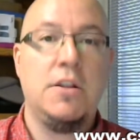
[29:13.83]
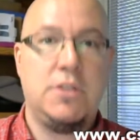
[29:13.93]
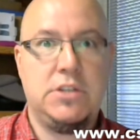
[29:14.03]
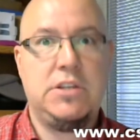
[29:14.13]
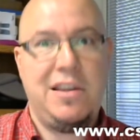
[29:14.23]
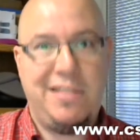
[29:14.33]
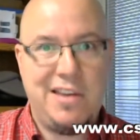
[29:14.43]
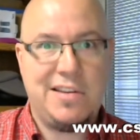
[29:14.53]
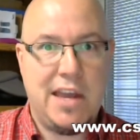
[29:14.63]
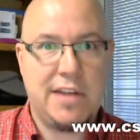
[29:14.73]
to see the
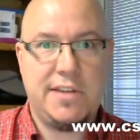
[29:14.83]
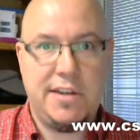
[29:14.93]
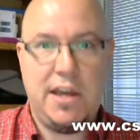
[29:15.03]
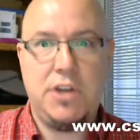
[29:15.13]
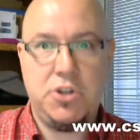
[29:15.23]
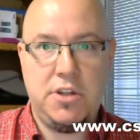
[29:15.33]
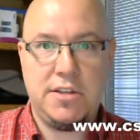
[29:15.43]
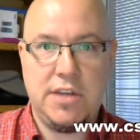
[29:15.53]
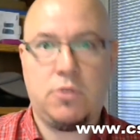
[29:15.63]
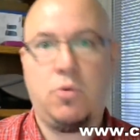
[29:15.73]
exact citation, the
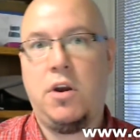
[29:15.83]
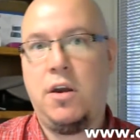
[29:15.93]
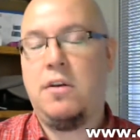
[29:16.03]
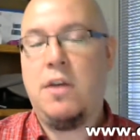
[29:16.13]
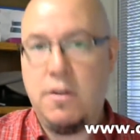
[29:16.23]
exact wording,